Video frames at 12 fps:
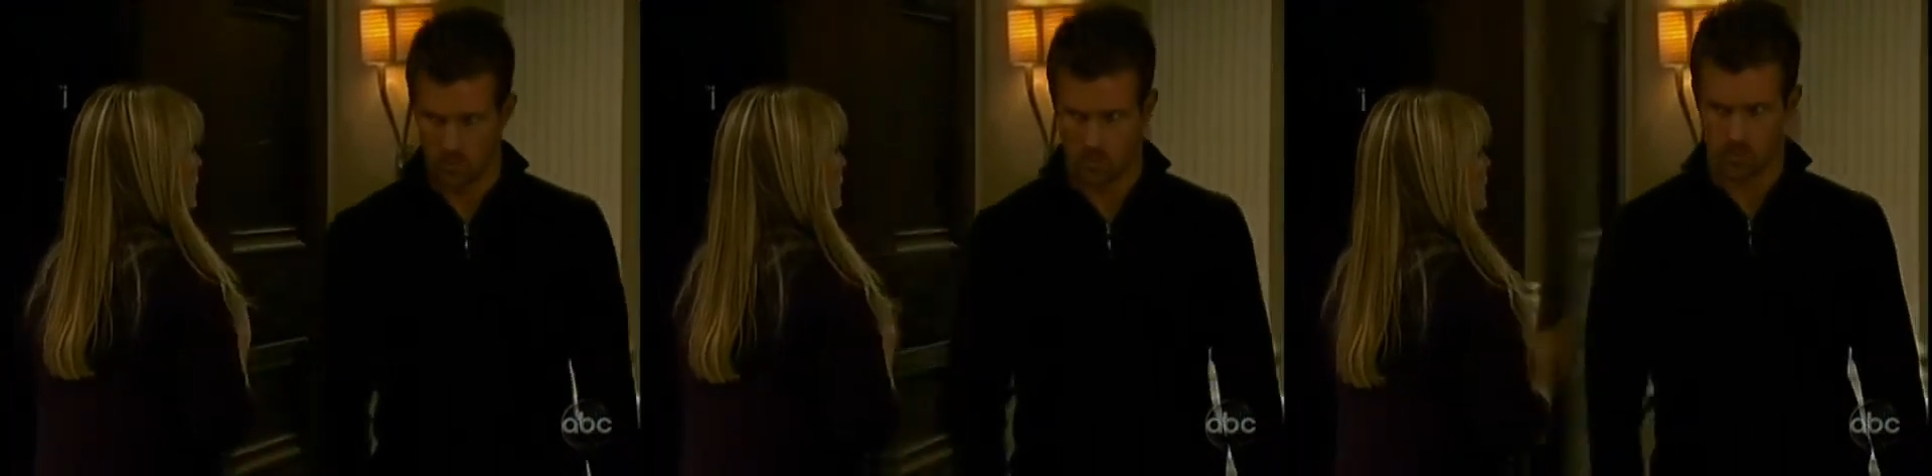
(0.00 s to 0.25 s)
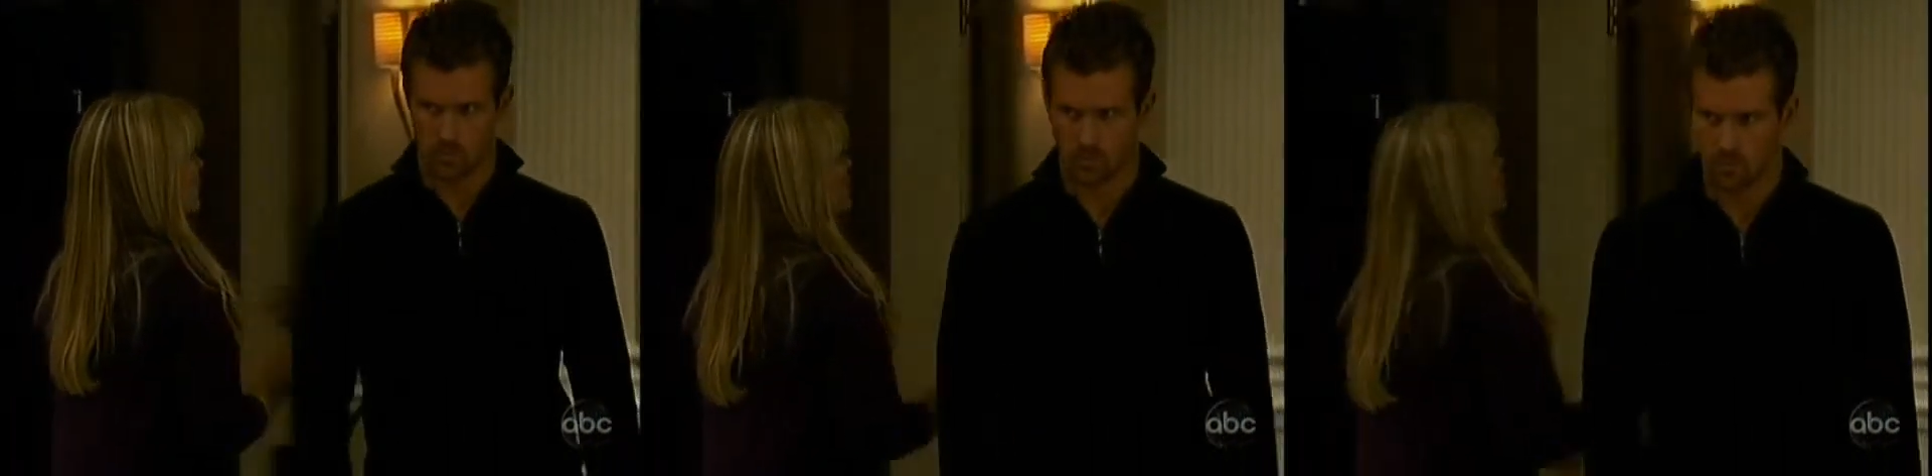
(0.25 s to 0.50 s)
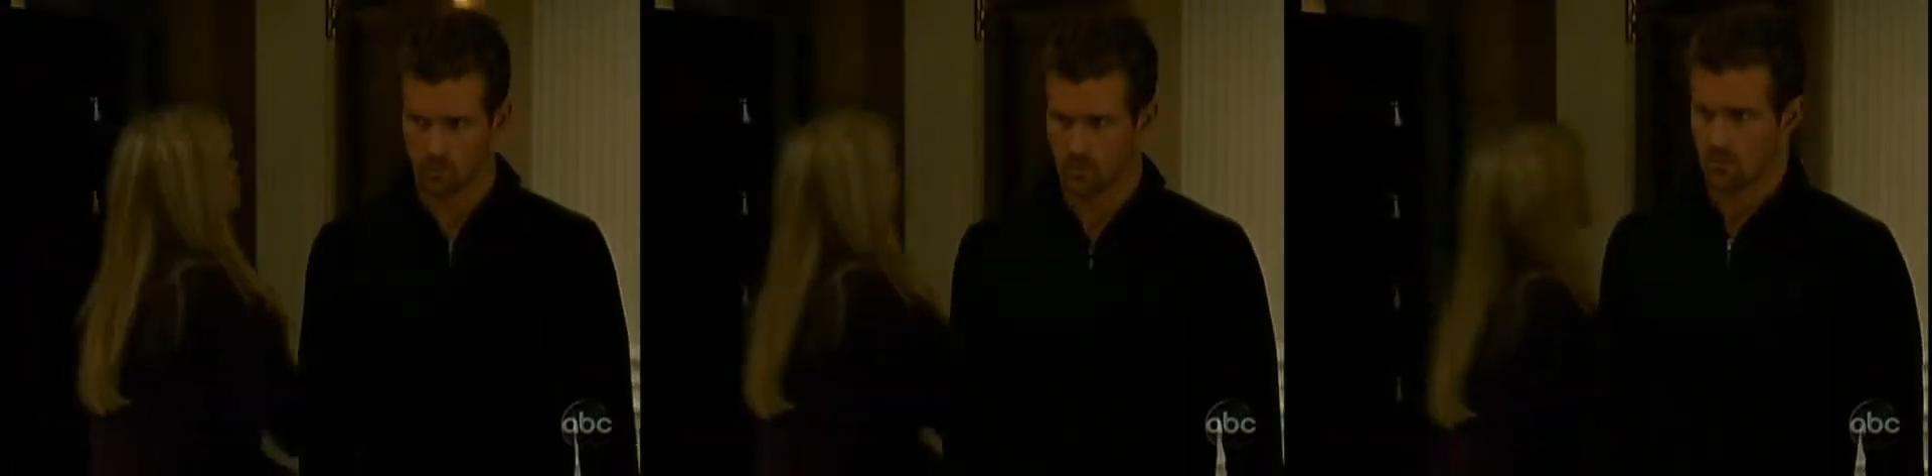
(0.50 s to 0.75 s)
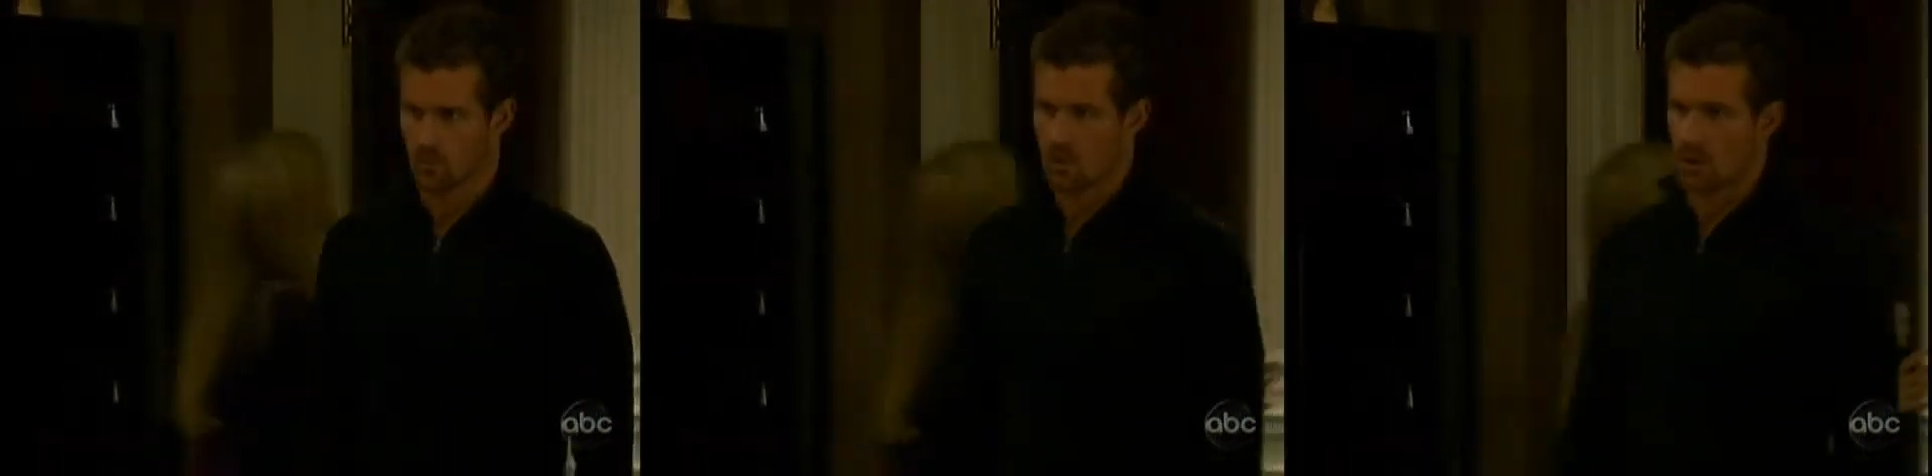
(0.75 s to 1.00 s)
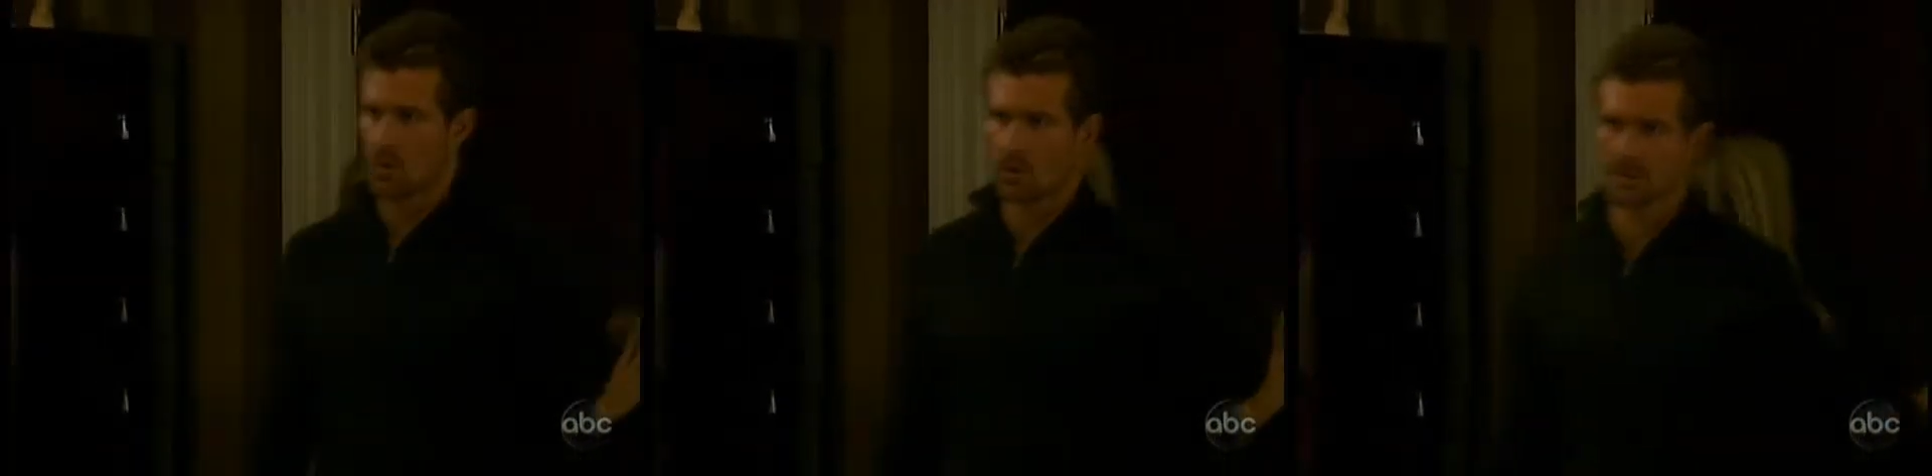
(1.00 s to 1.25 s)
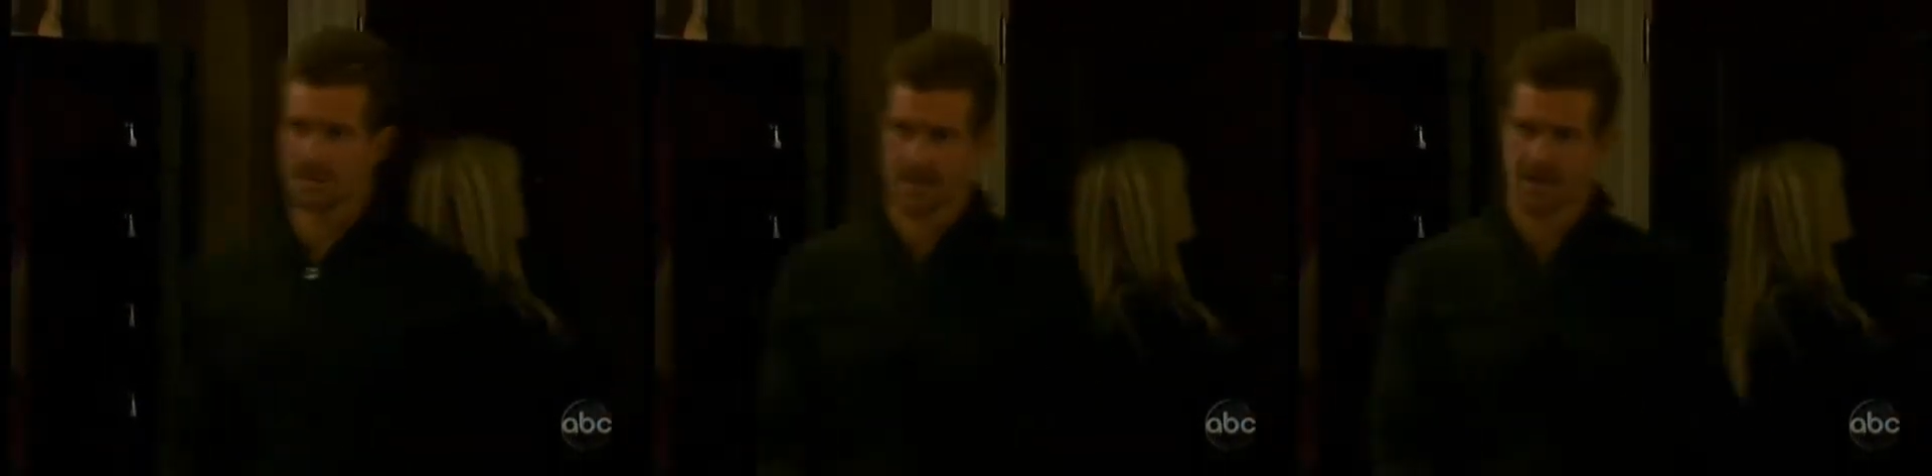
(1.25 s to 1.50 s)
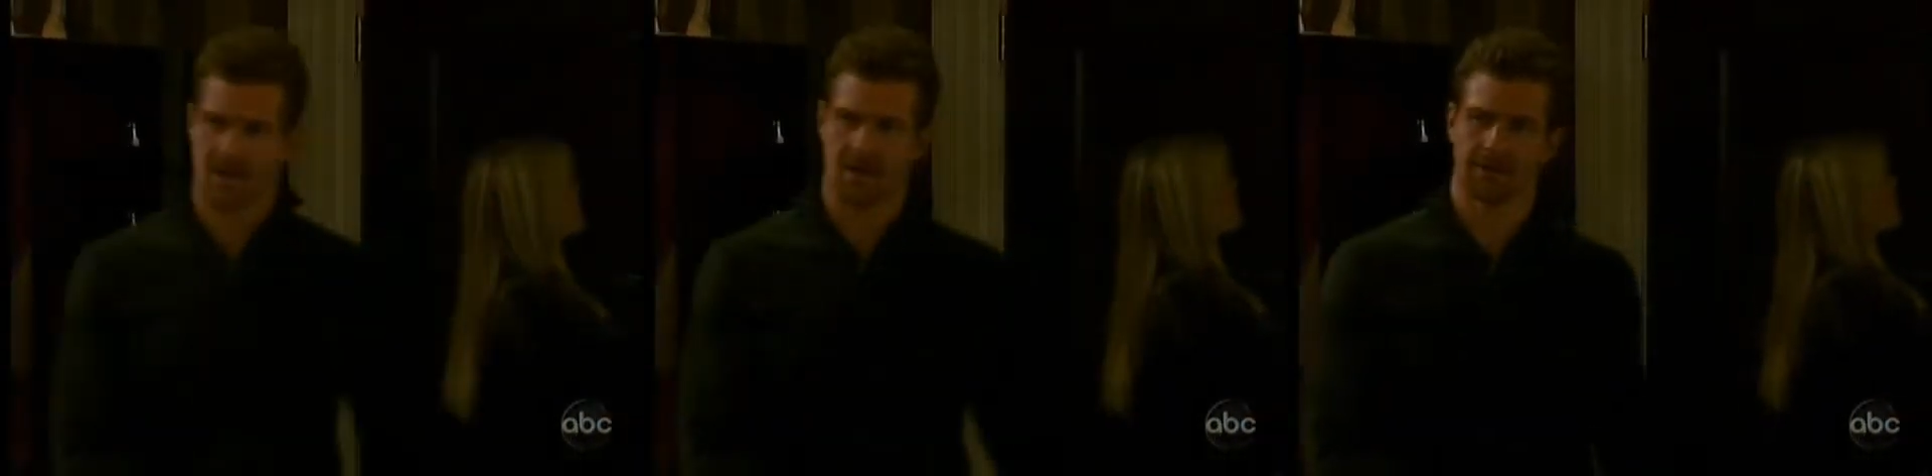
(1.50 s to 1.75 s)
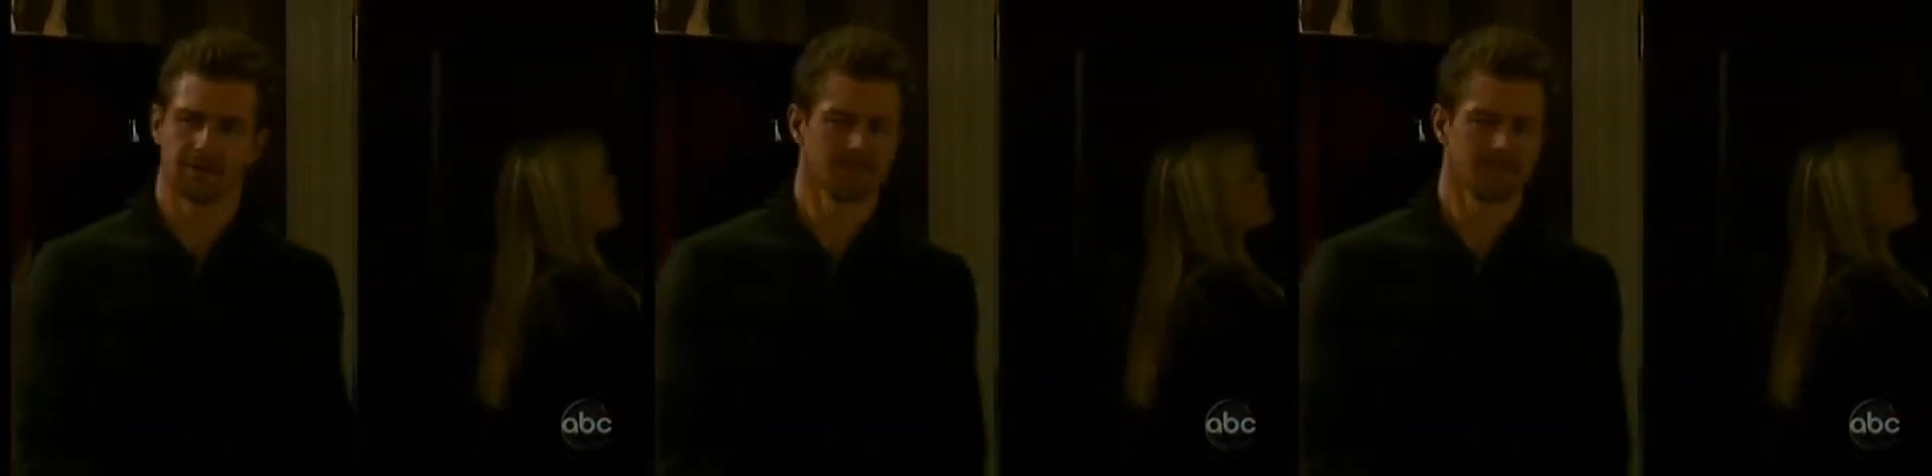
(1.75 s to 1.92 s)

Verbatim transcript: Ah. Who was that guy?